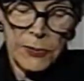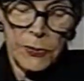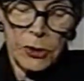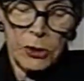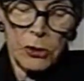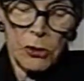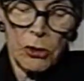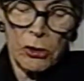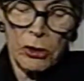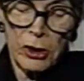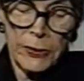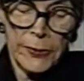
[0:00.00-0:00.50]

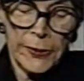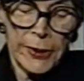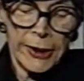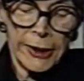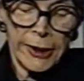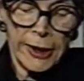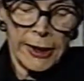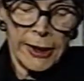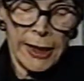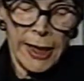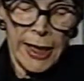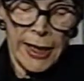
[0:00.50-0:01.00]

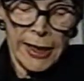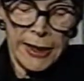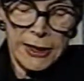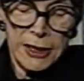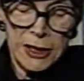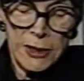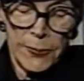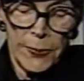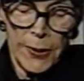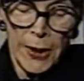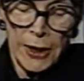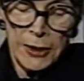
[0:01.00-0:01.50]
McCormick and I
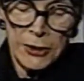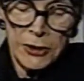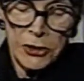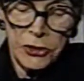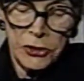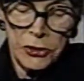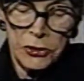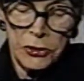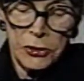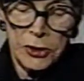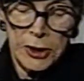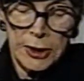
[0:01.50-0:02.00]

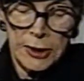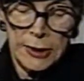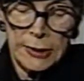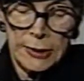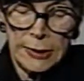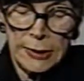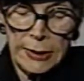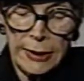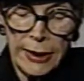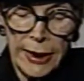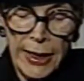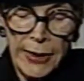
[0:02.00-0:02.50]
sponsored
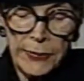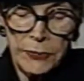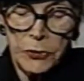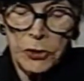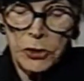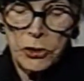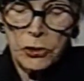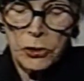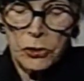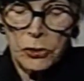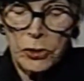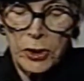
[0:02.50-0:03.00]

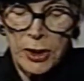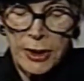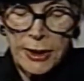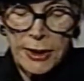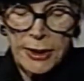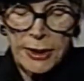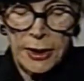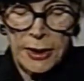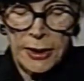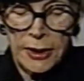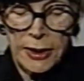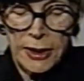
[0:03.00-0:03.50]
laboratory
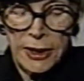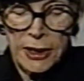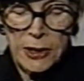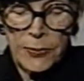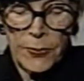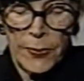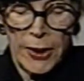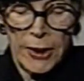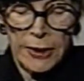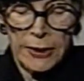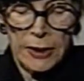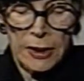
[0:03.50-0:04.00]
studies
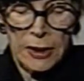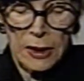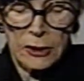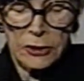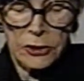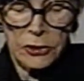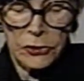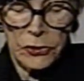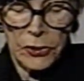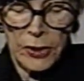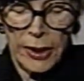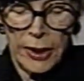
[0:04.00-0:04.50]
by
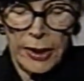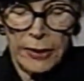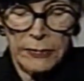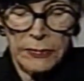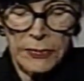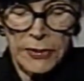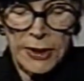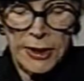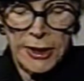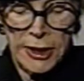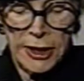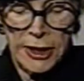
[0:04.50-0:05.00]
Dr.
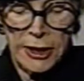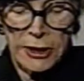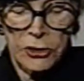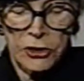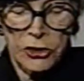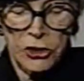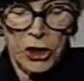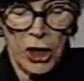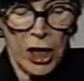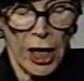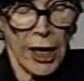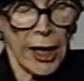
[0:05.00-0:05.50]
M.C.
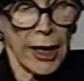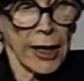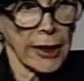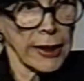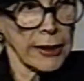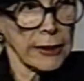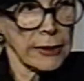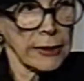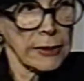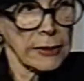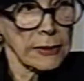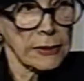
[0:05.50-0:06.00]

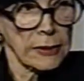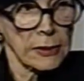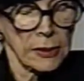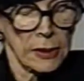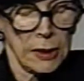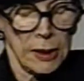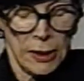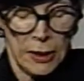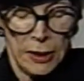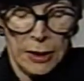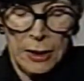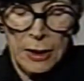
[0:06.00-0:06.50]
Chang.
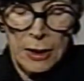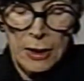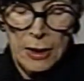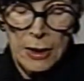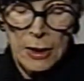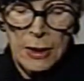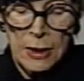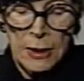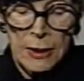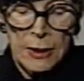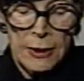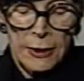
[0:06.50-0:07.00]

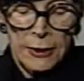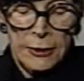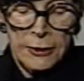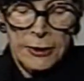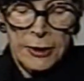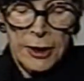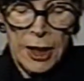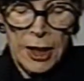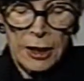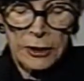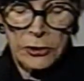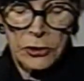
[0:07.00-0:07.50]

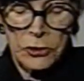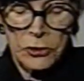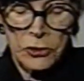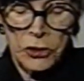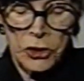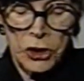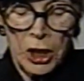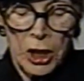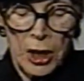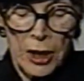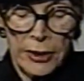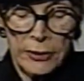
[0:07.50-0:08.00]
Dr.
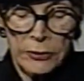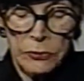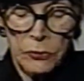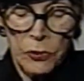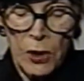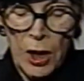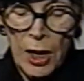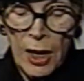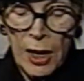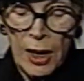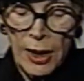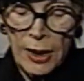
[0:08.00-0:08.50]
John
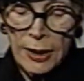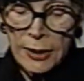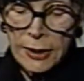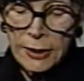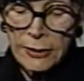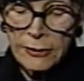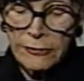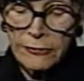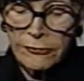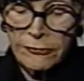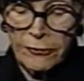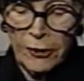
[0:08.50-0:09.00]
Rock,
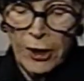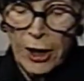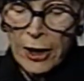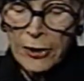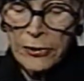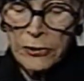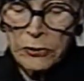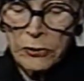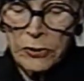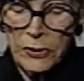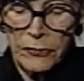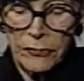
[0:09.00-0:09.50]

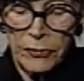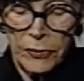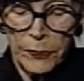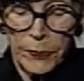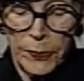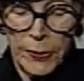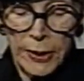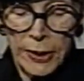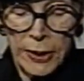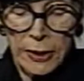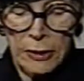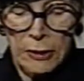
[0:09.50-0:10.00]
father of the
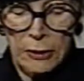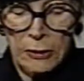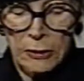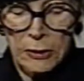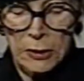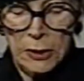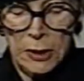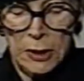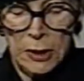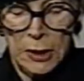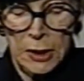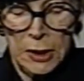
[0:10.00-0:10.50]

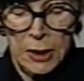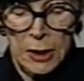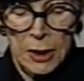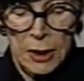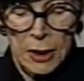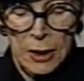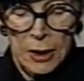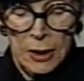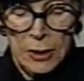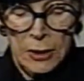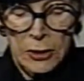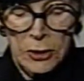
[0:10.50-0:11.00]
pill,
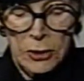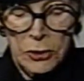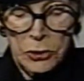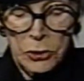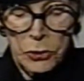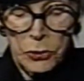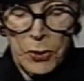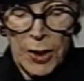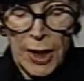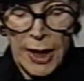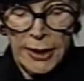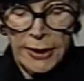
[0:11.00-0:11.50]

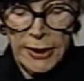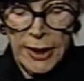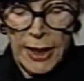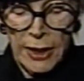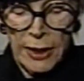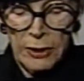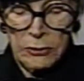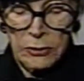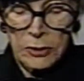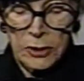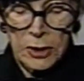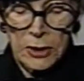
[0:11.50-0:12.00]
tried
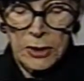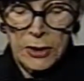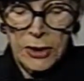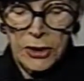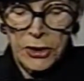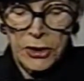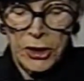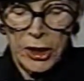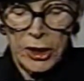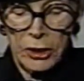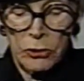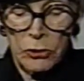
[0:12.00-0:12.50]
out
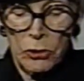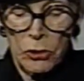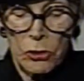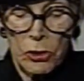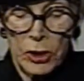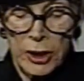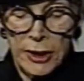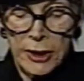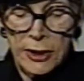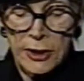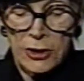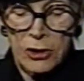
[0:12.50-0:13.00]

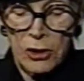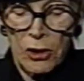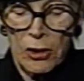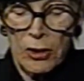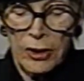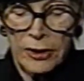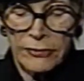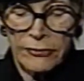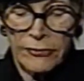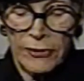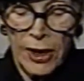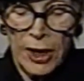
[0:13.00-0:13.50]
steroids
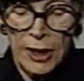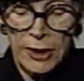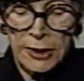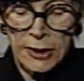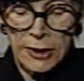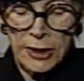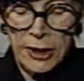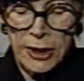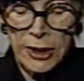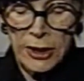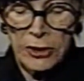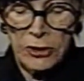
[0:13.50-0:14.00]
on
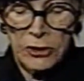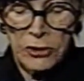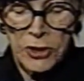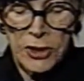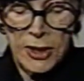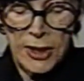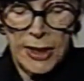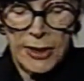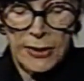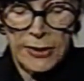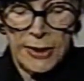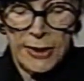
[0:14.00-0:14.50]

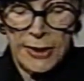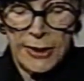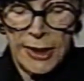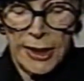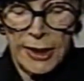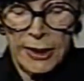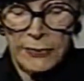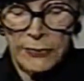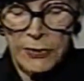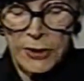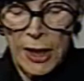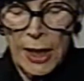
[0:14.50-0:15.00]
volunteers at the
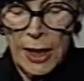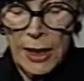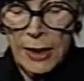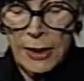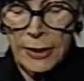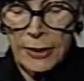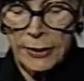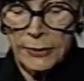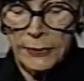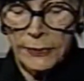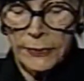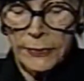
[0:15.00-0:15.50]
same
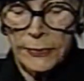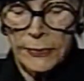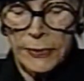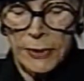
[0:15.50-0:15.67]
time.